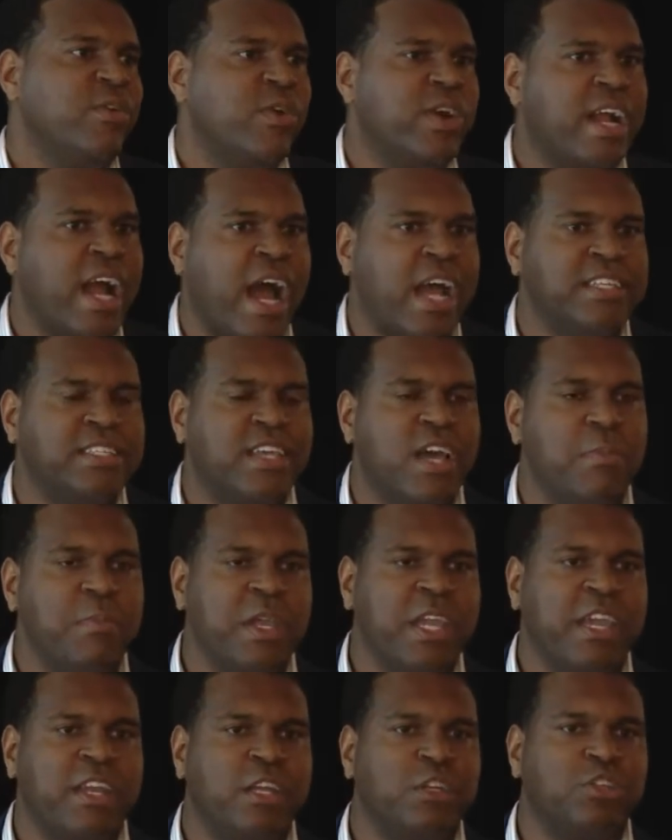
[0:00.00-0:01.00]
guys
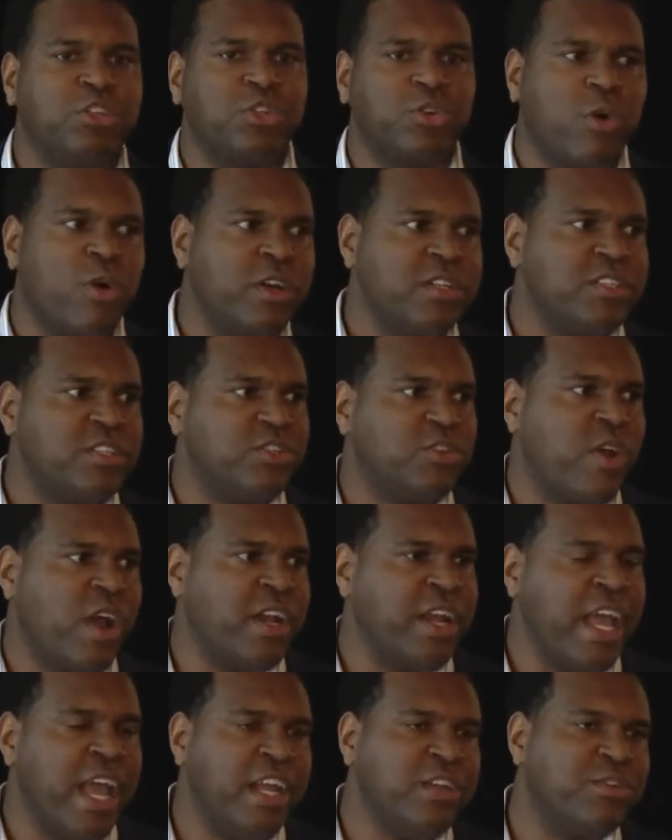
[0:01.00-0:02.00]
coming in shorts
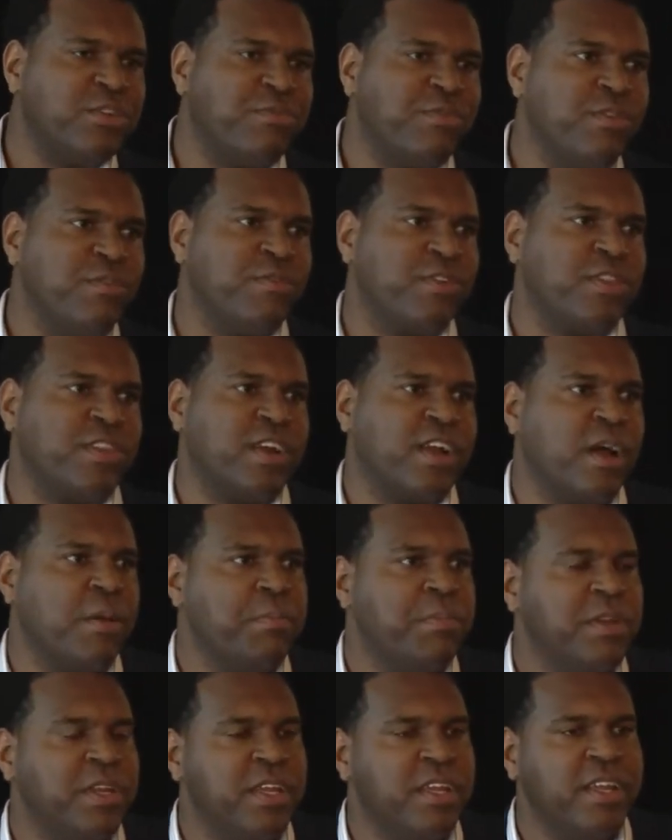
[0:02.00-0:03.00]
trying to interview for the
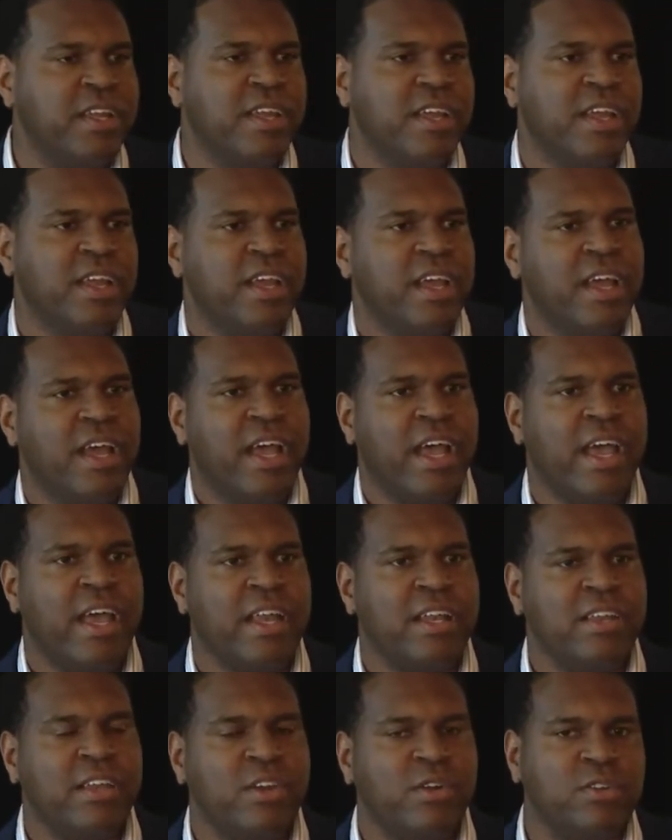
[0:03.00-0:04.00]
company,
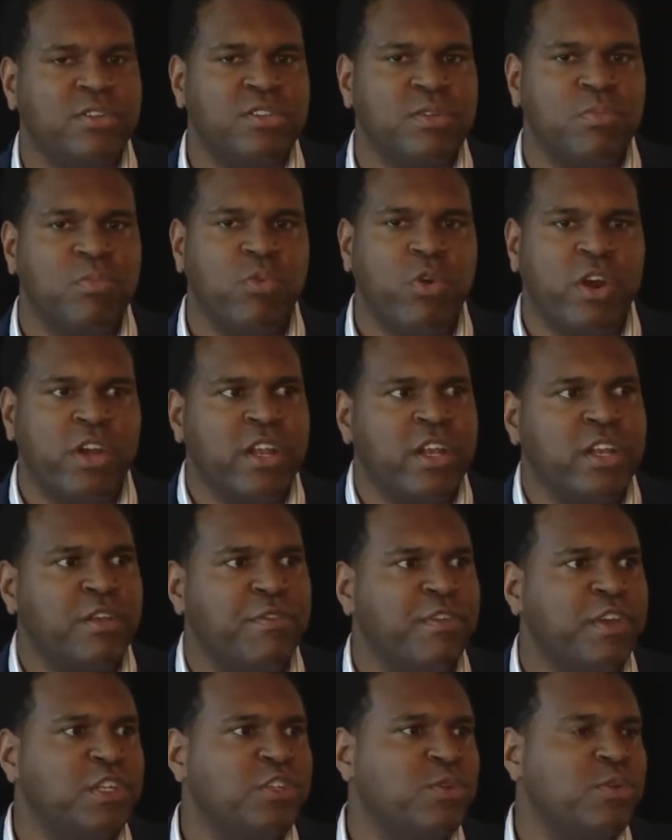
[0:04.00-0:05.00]
and some weird
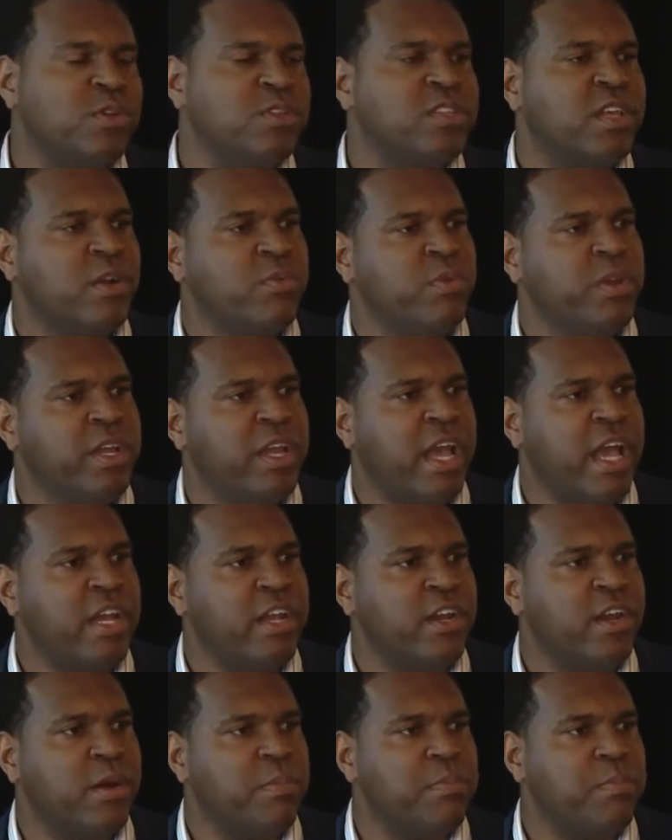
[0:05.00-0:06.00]
individuals that we
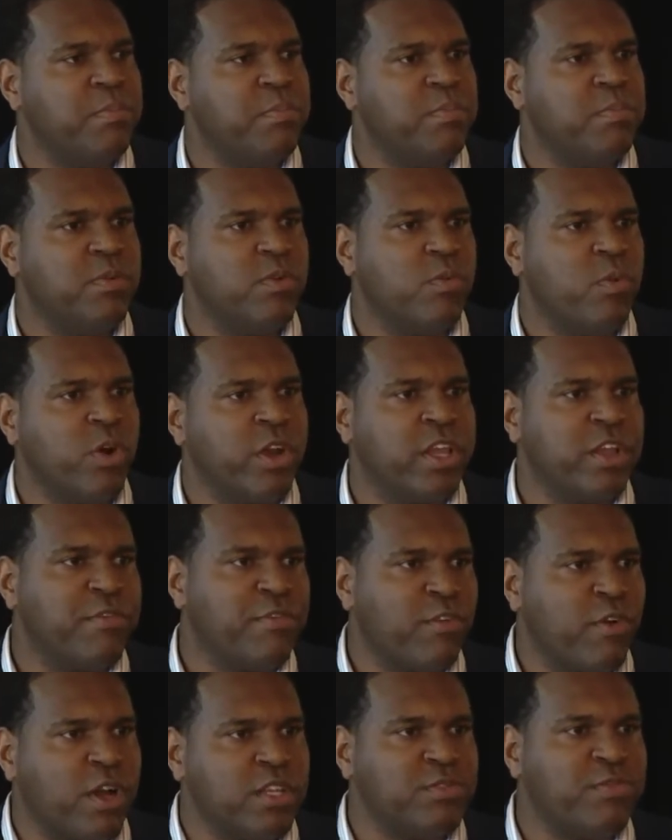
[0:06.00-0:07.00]
ended up working
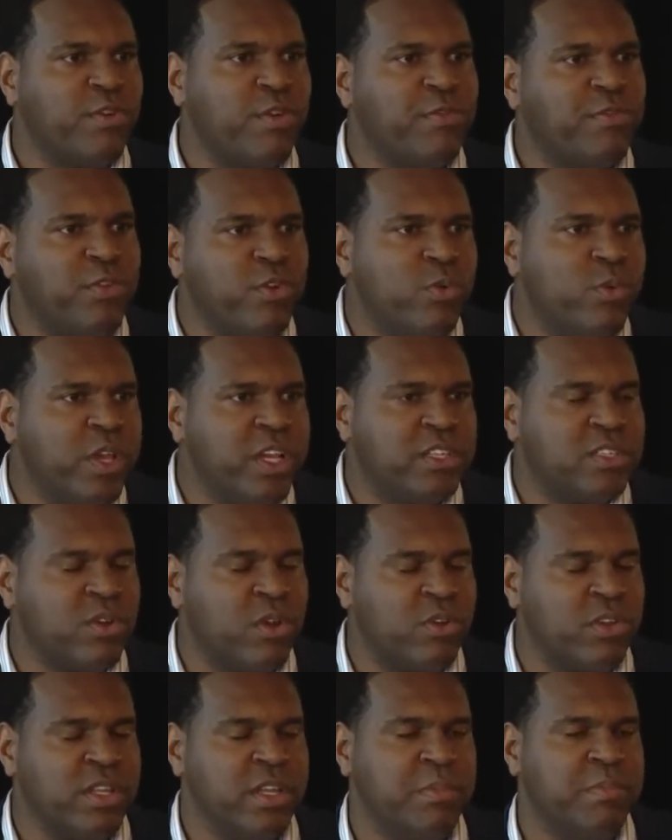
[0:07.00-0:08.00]
for us for a few weeks
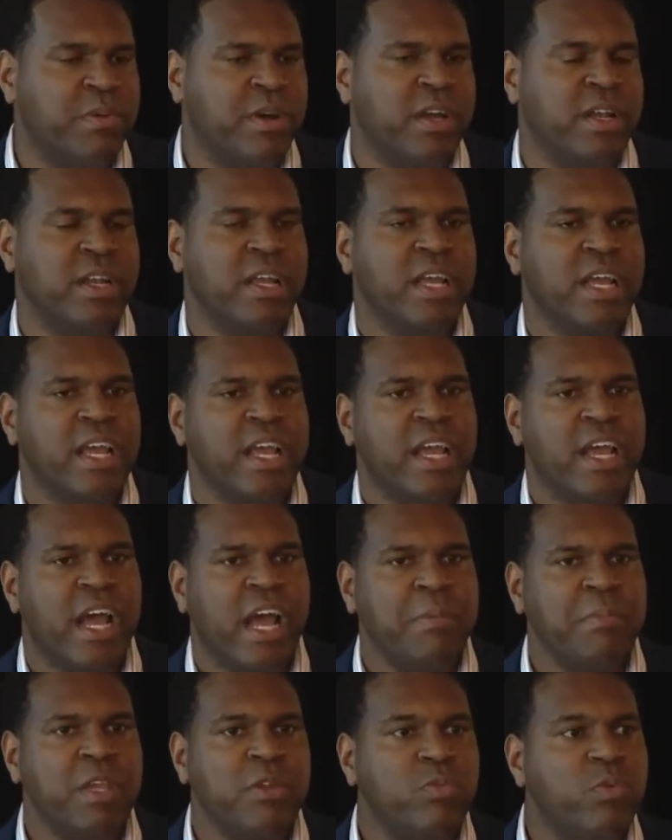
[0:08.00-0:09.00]
only. But
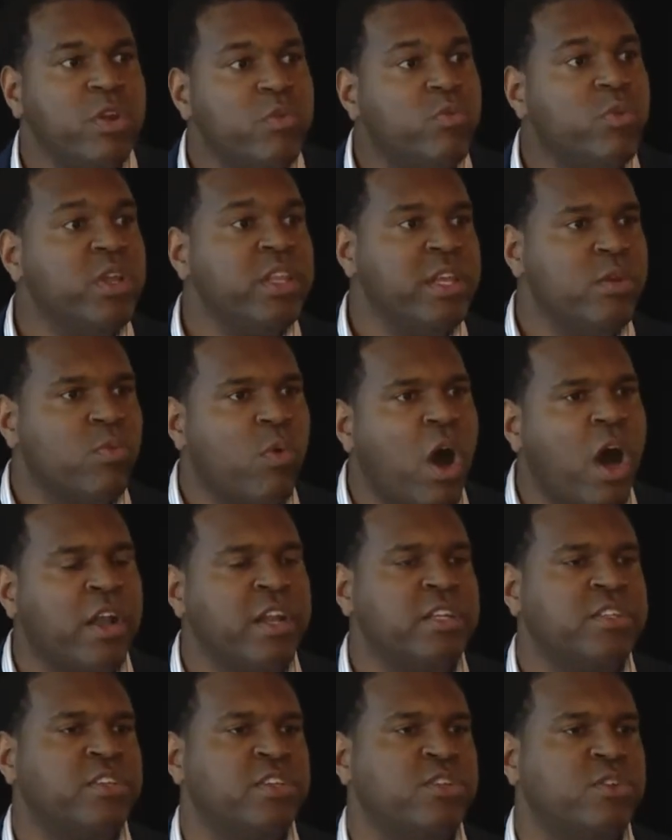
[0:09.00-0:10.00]
I mean, we really
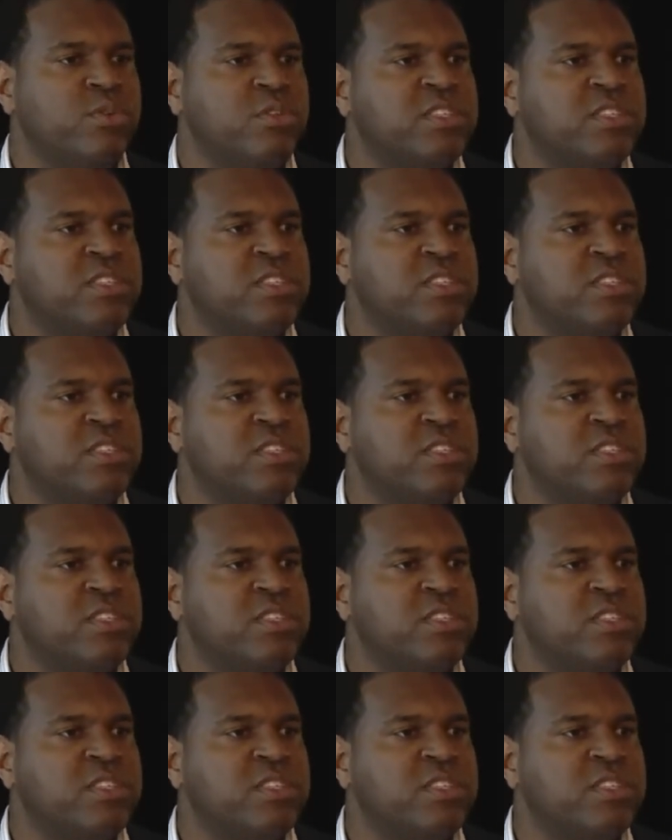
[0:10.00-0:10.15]
wanted to do